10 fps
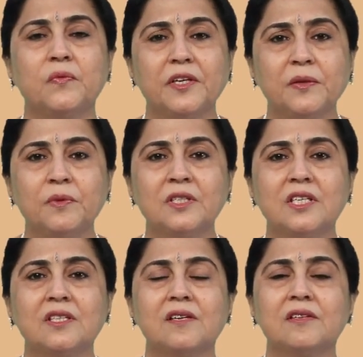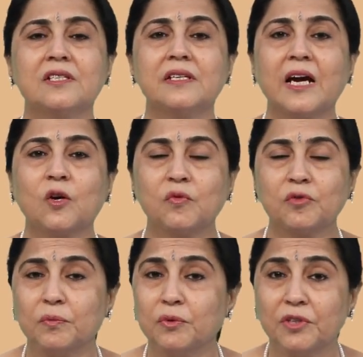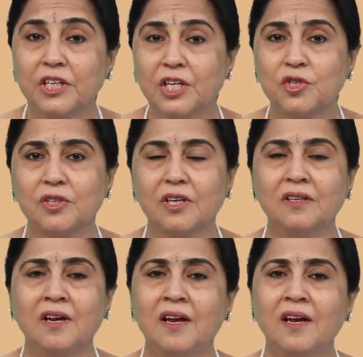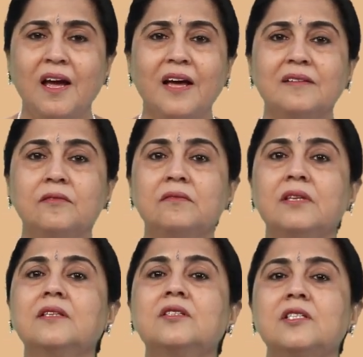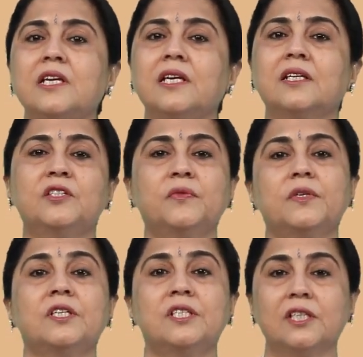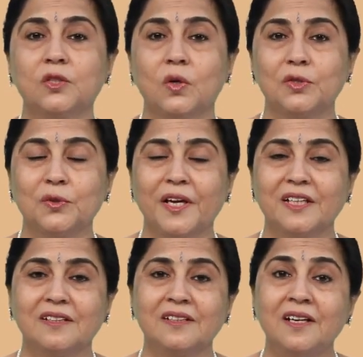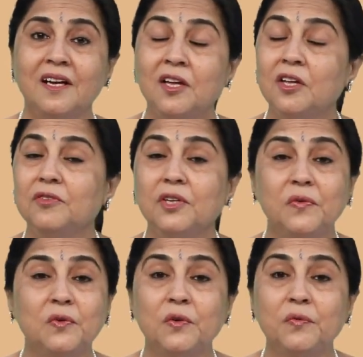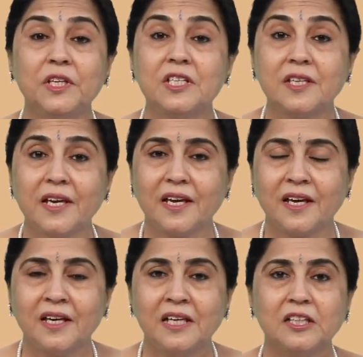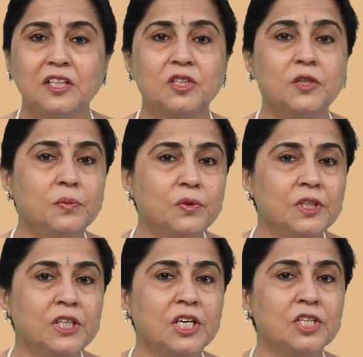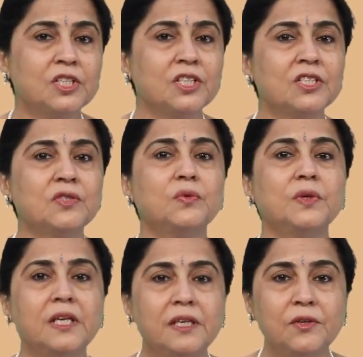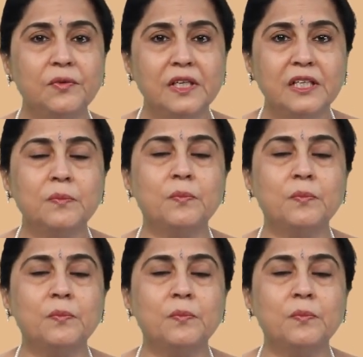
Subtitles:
are very busy, there is lack of communication and things take a different turn altogether. Therefore, we say that communication is really, really